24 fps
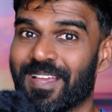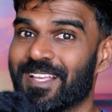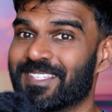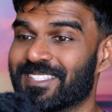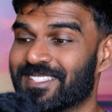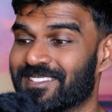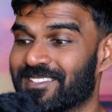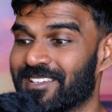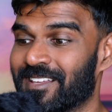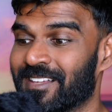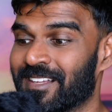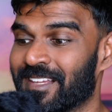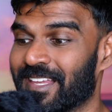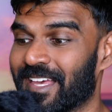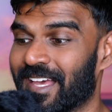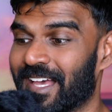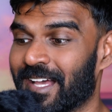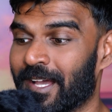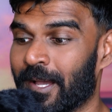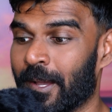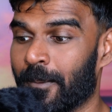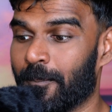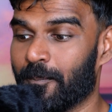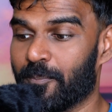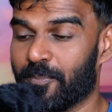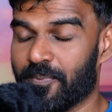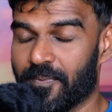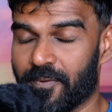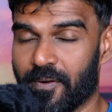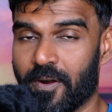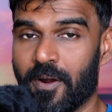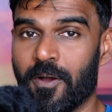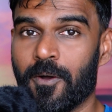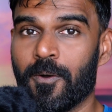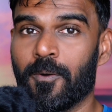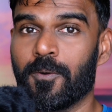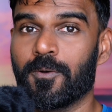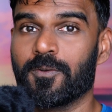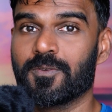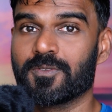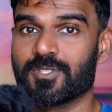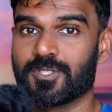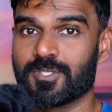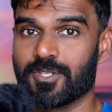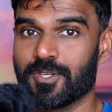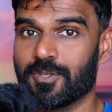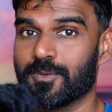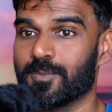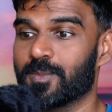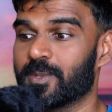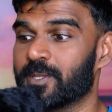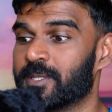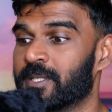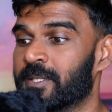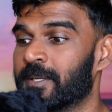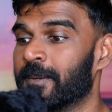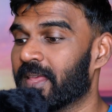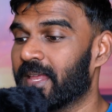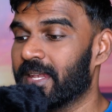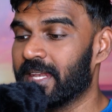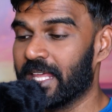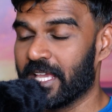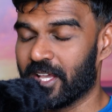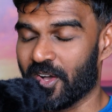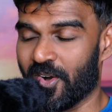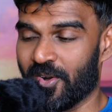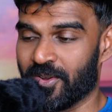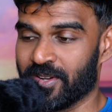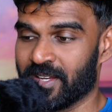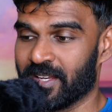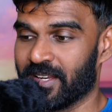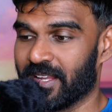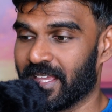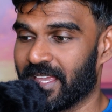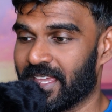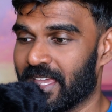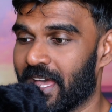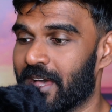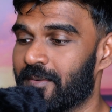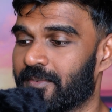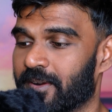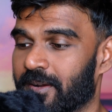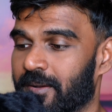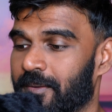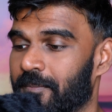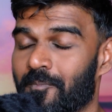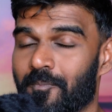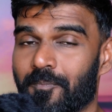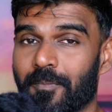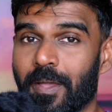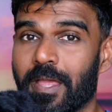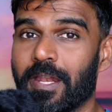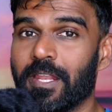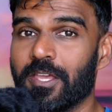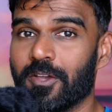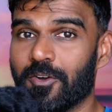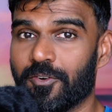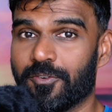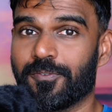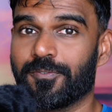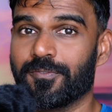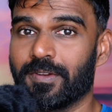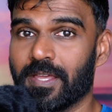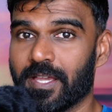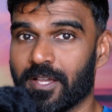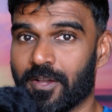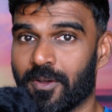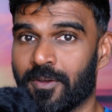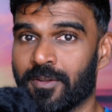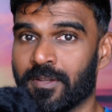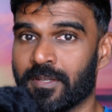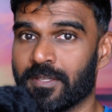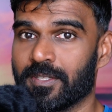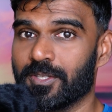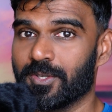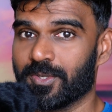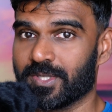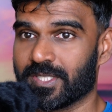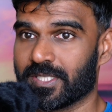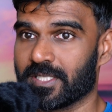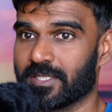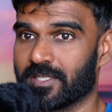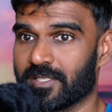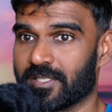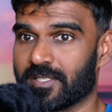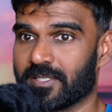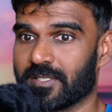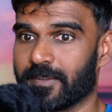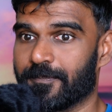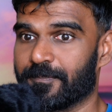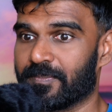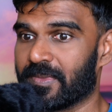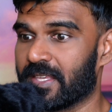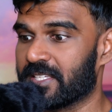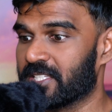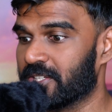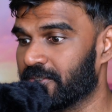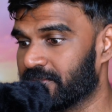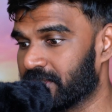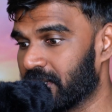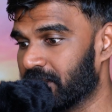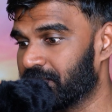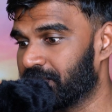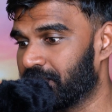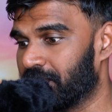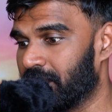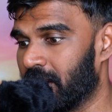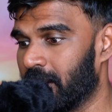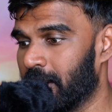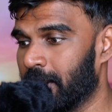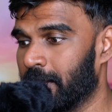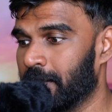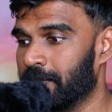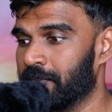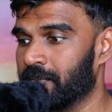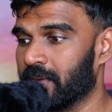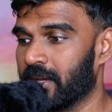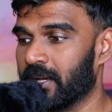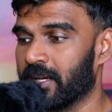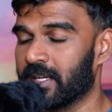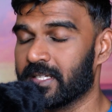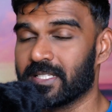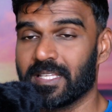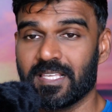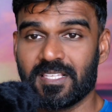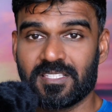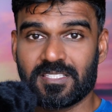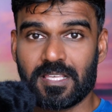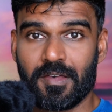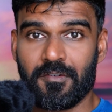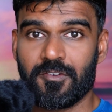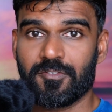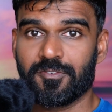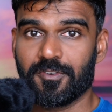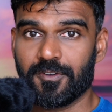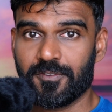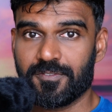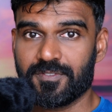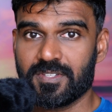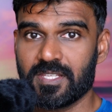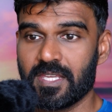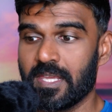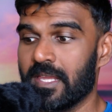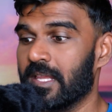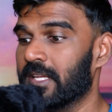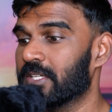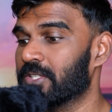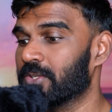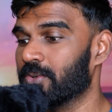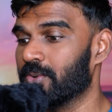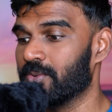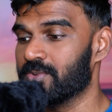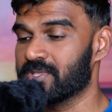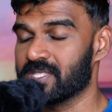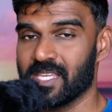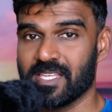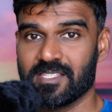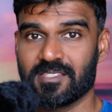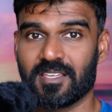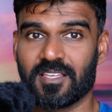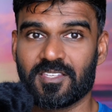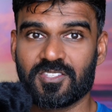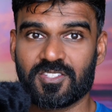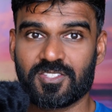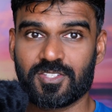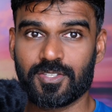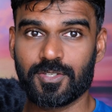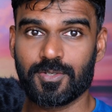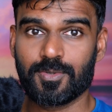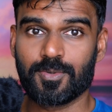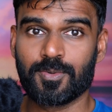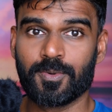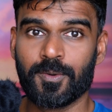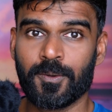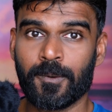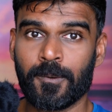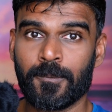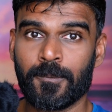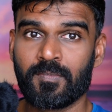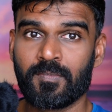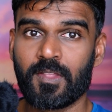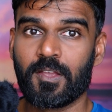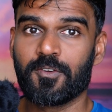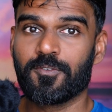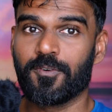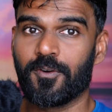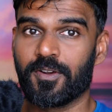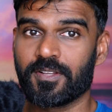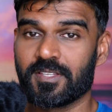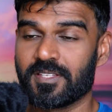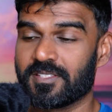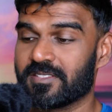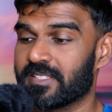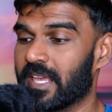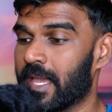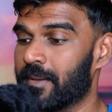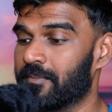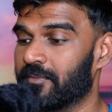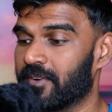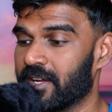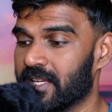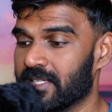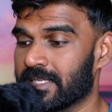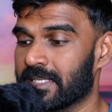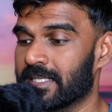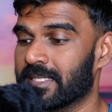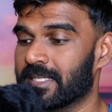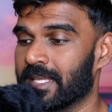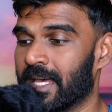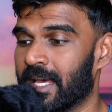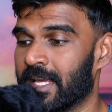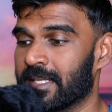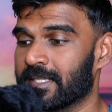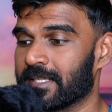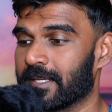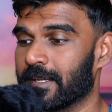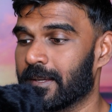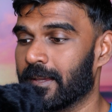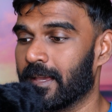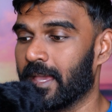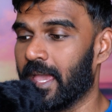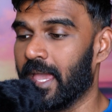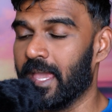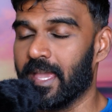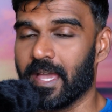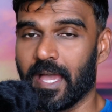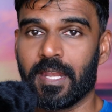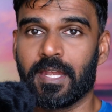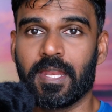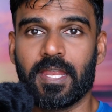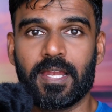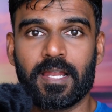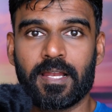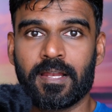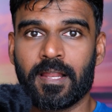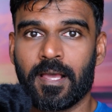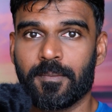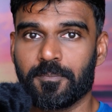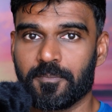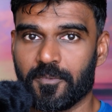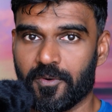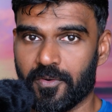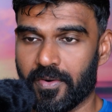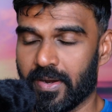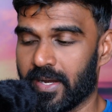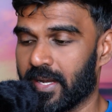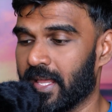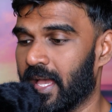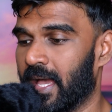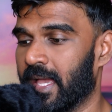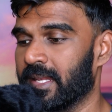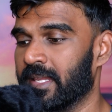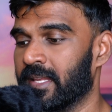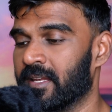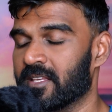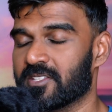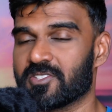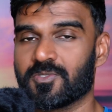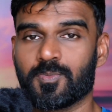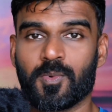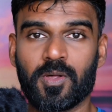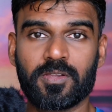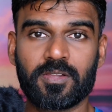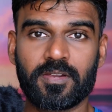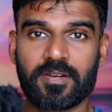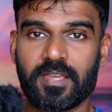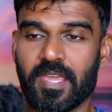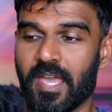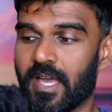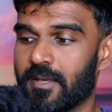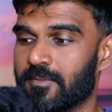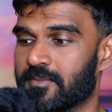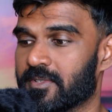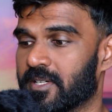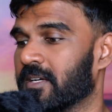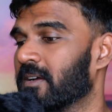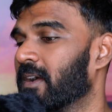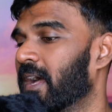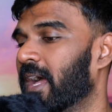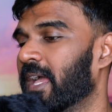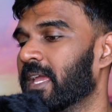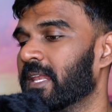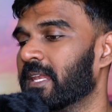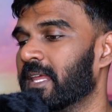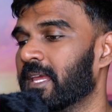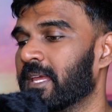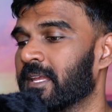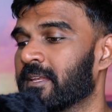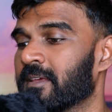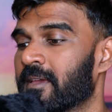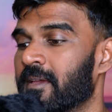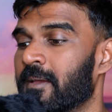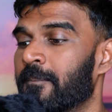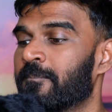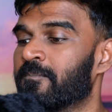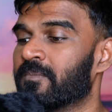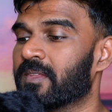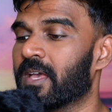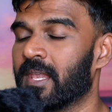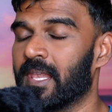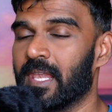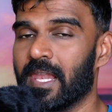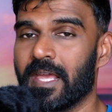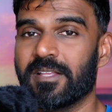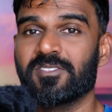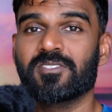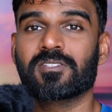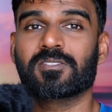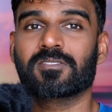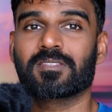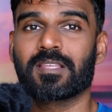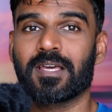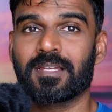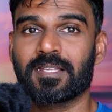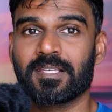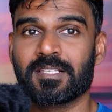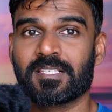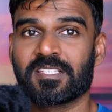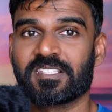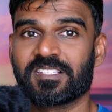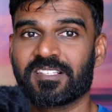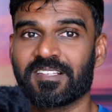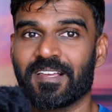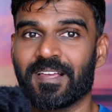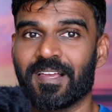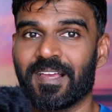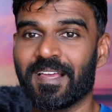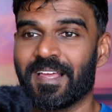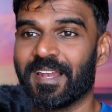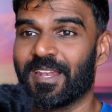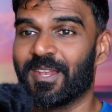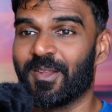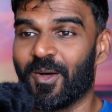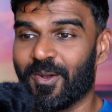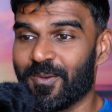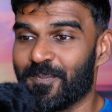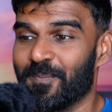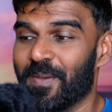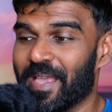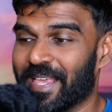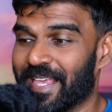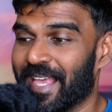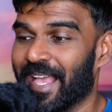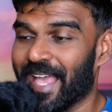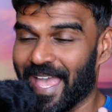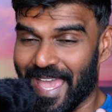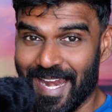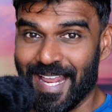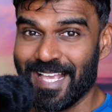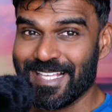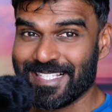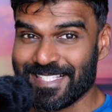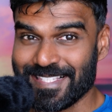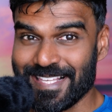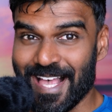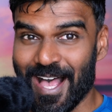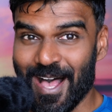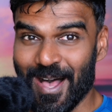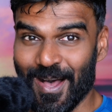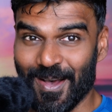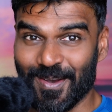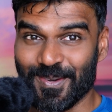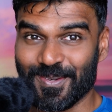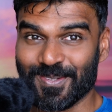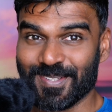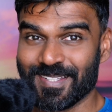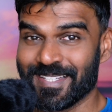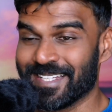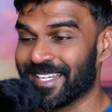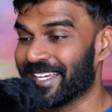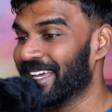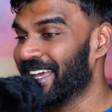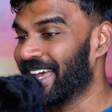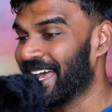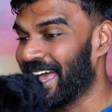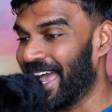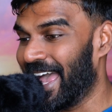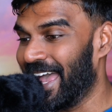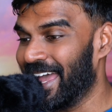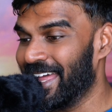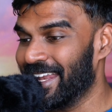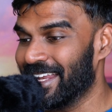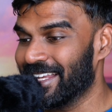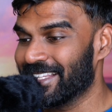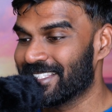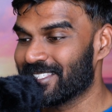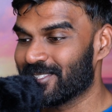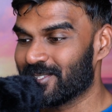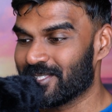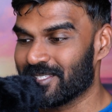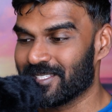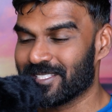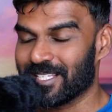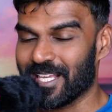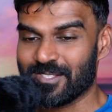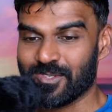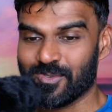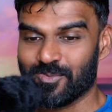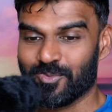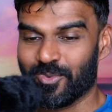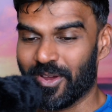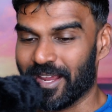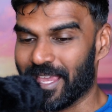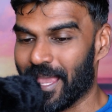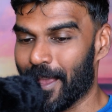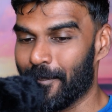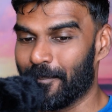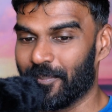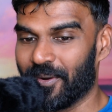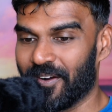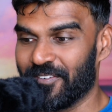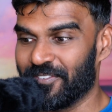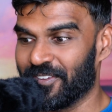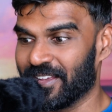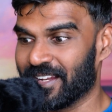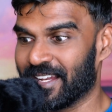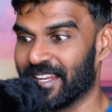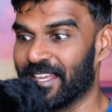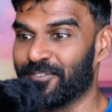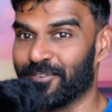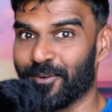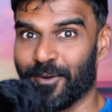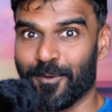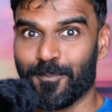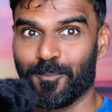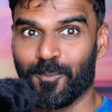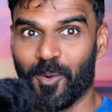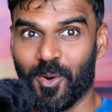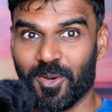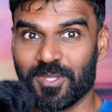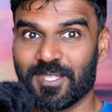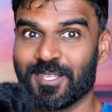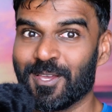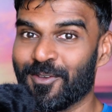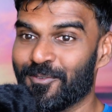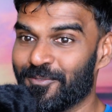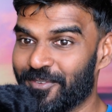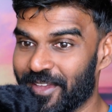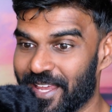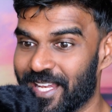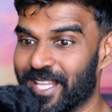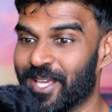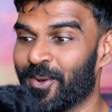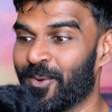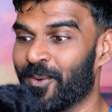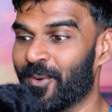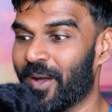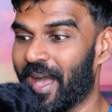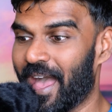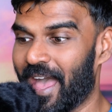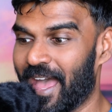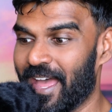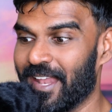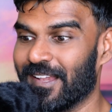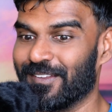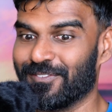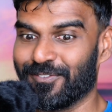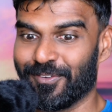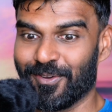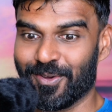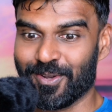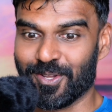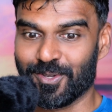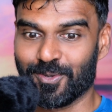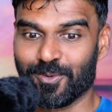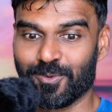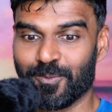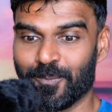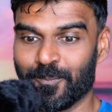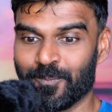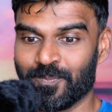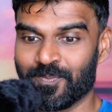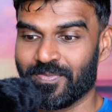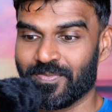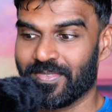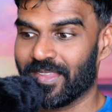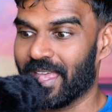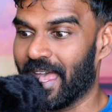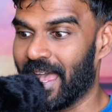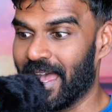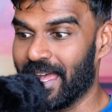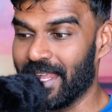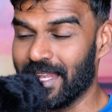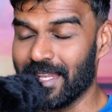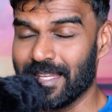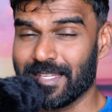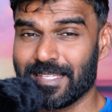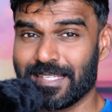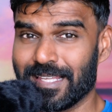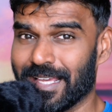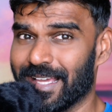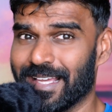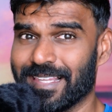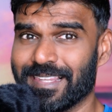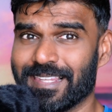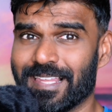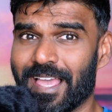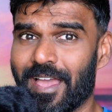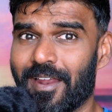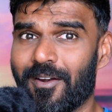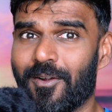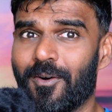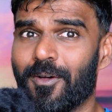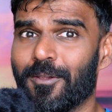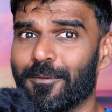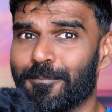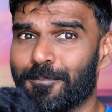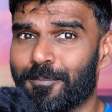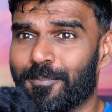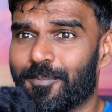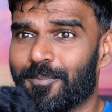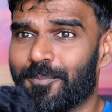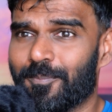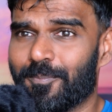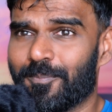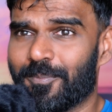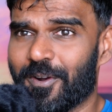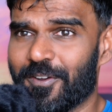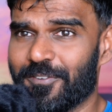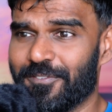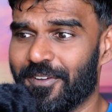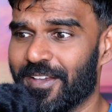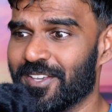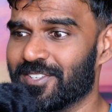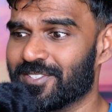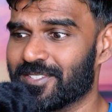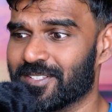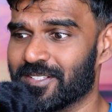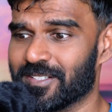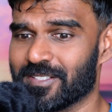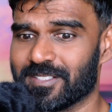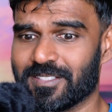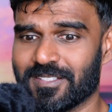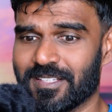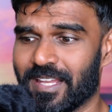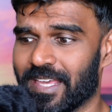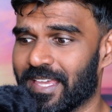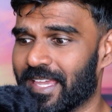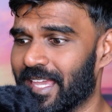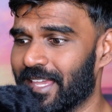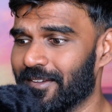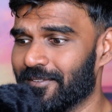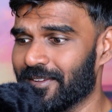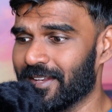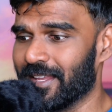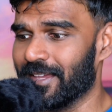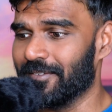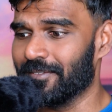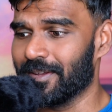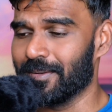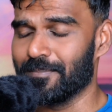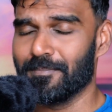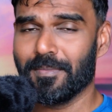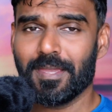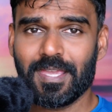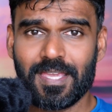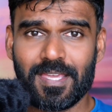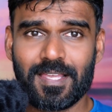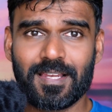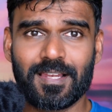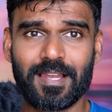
It's still a prosumer Nikon camera. Many of Nikon users shifted from uh, D750 to Z6 II for the same reason that hey, I need an upgrade. I need a smaller camera. I need a lens that is not making any sound and it's just working perfectly for both video and photo. And they're all professionals, like even, even me.